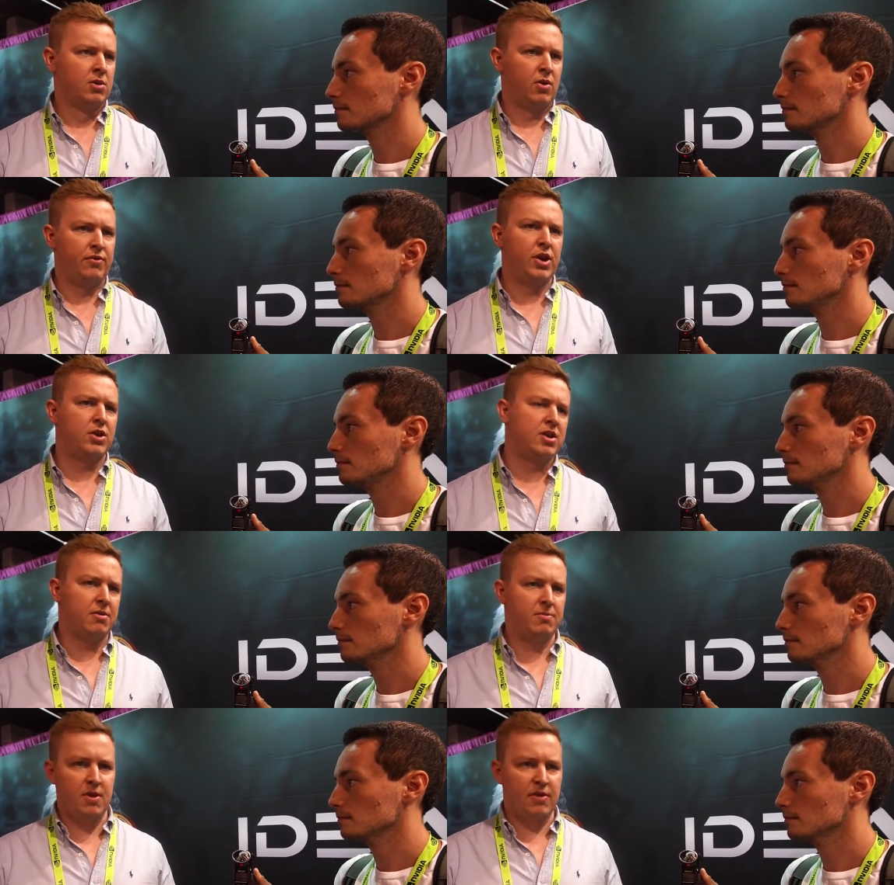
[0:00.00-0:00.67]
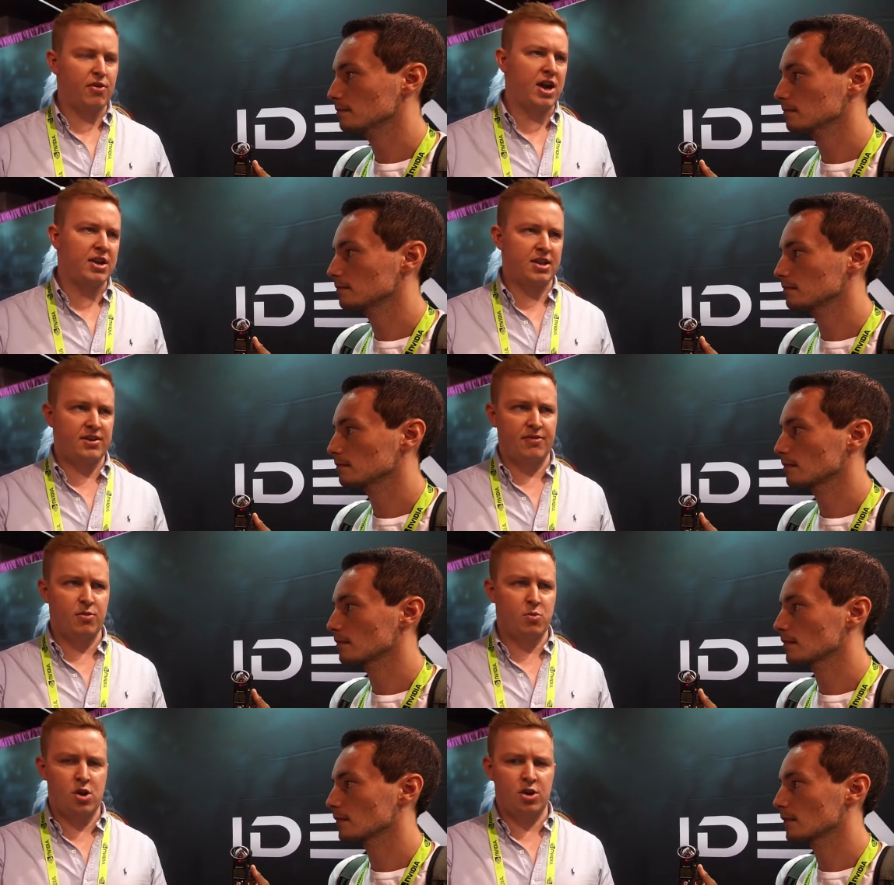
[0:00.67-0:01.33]
Speaker 1: We've used a variety of
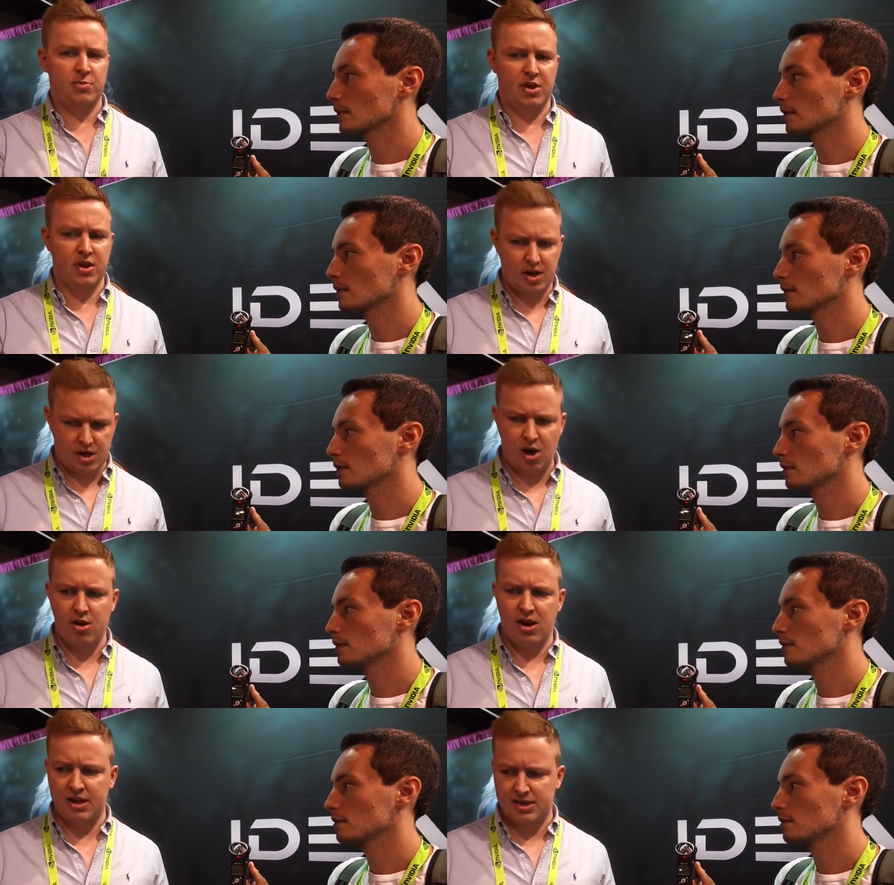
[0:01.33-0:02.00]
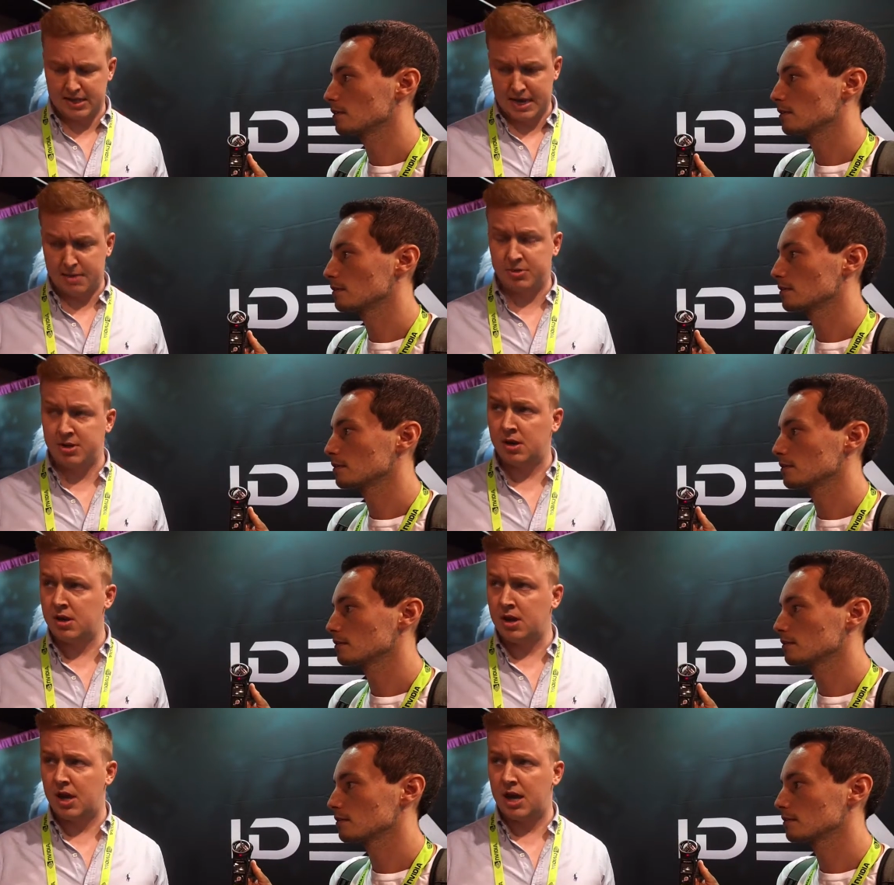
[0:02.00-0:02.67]
different ones, but currently it's a
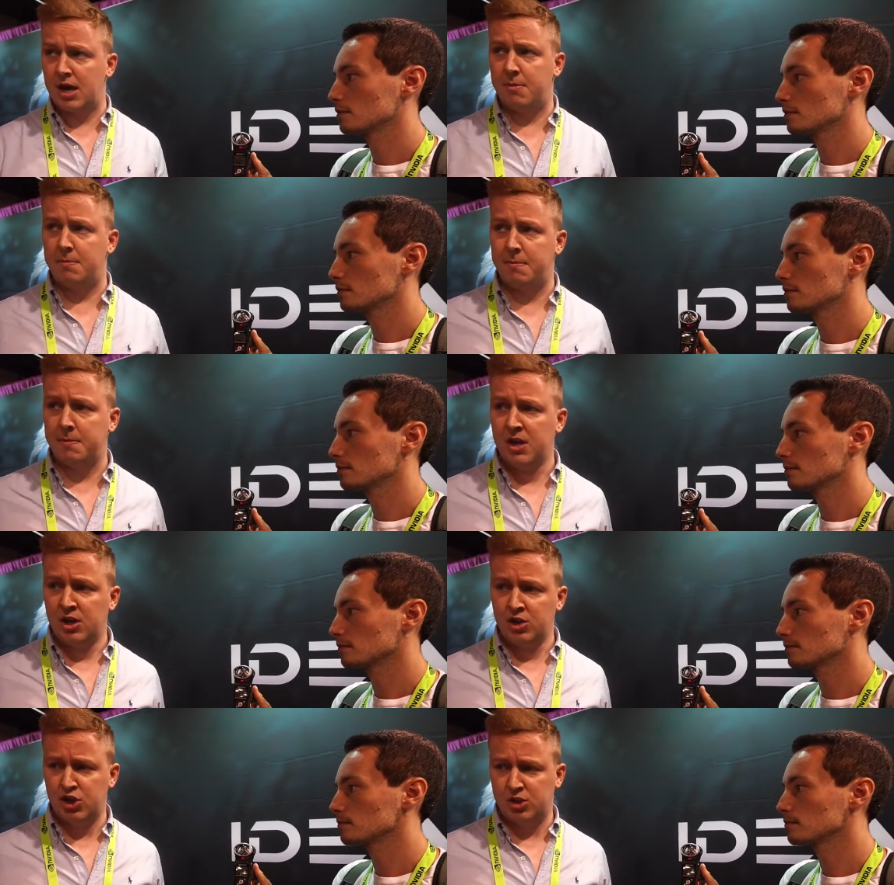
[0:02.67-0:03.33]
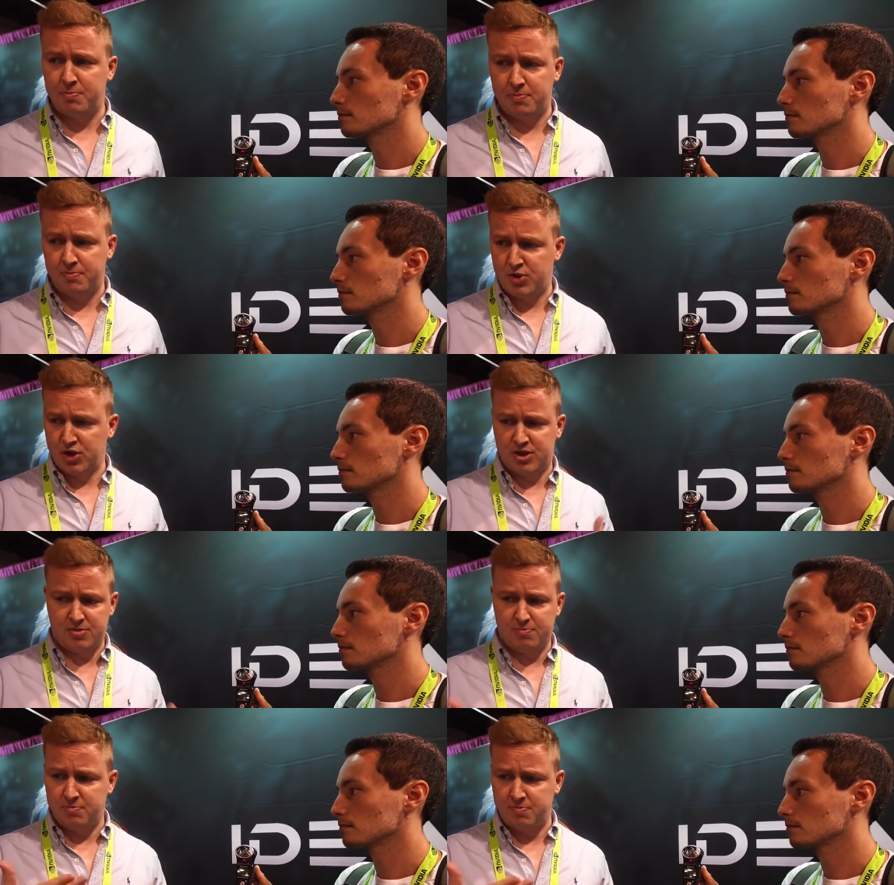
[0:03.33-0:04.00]
Samsung.
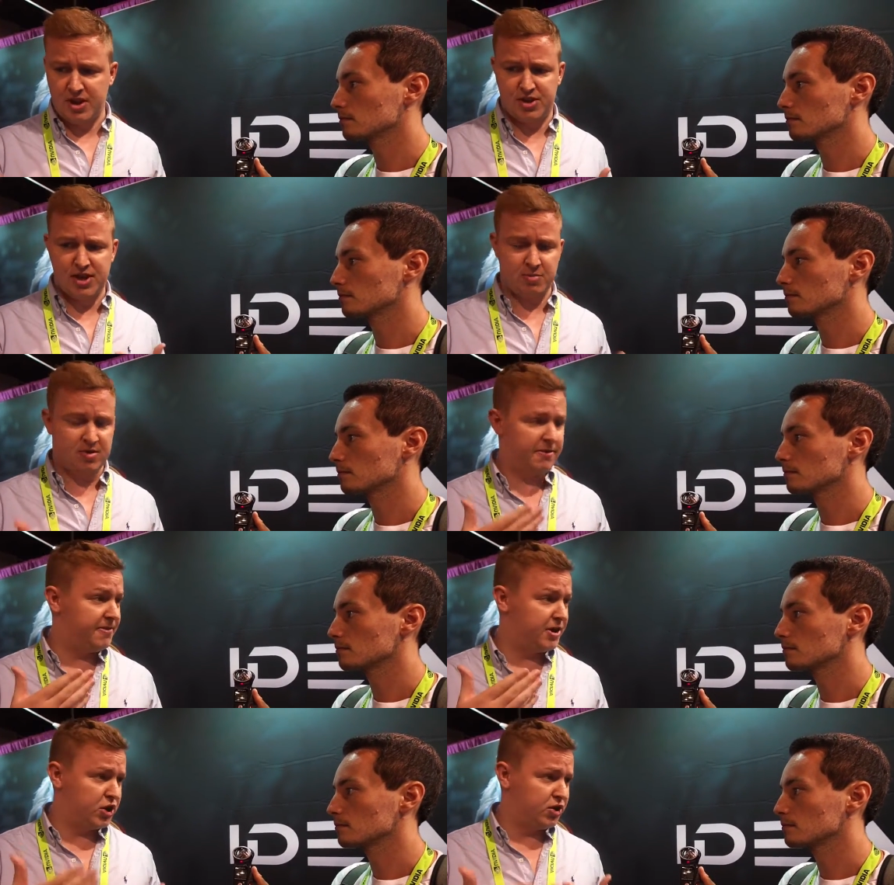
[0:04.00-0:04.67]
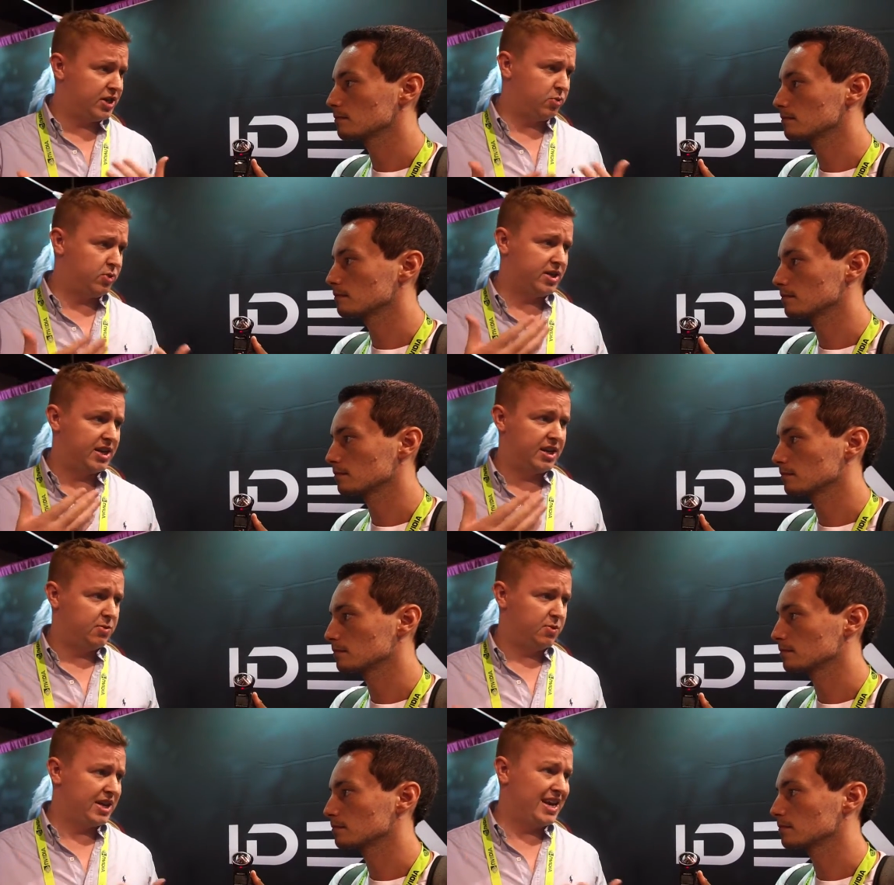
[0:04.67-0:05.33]
Just in terms of efficiency with the
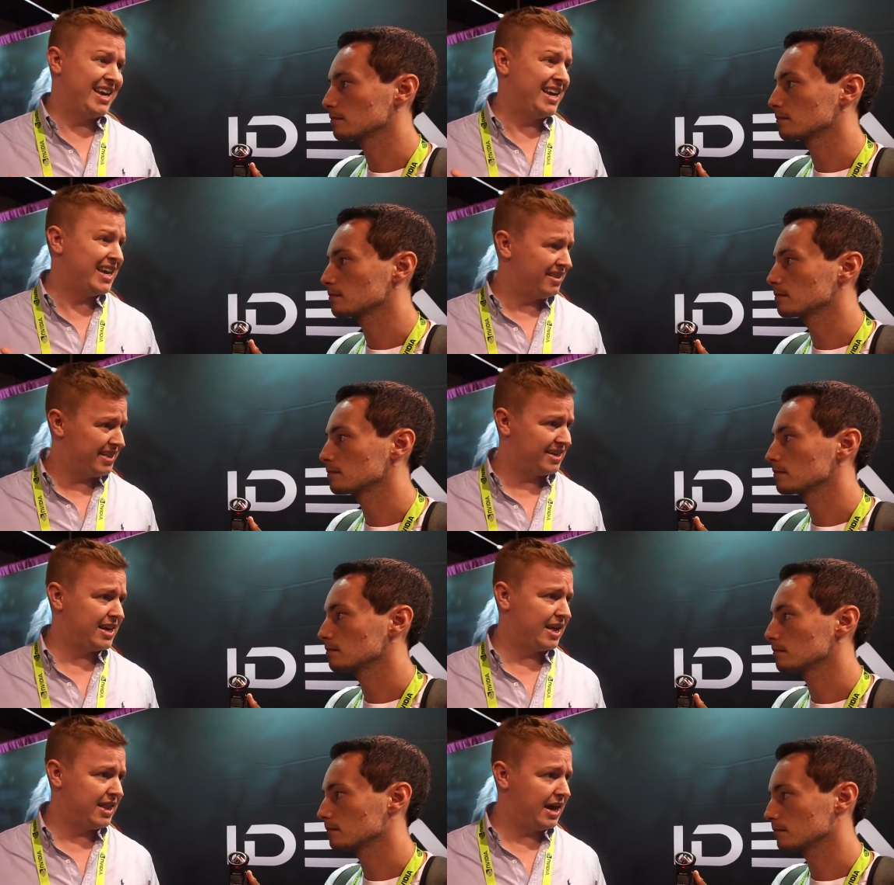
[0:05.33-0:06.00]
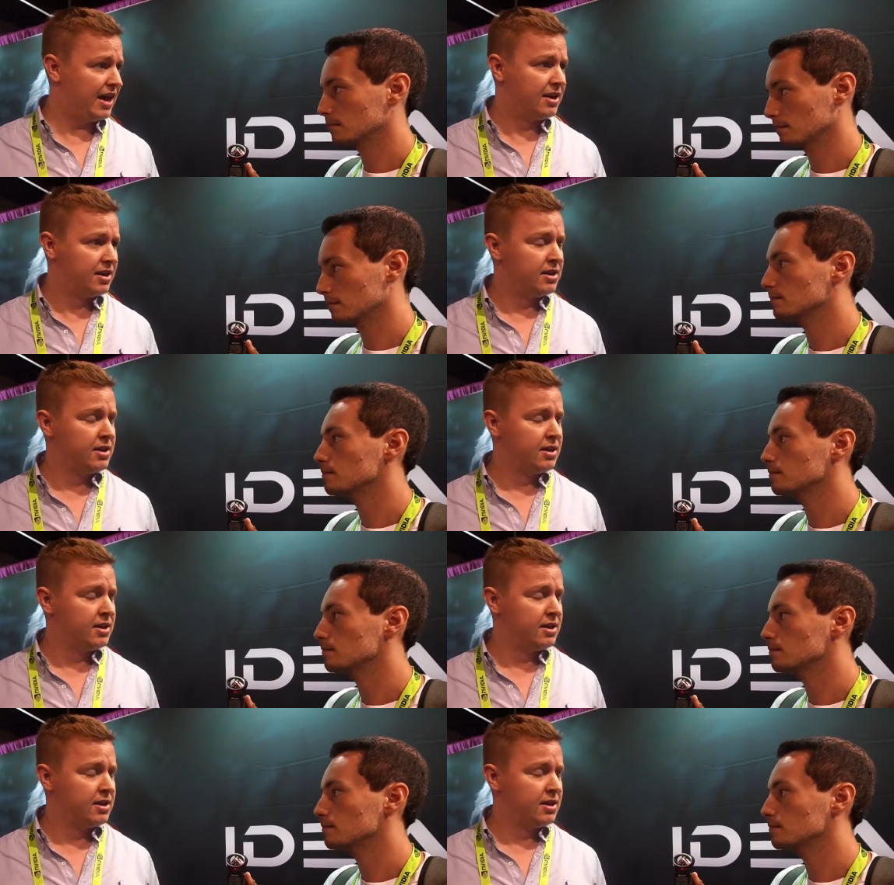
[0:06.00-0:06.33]
heat and things like that.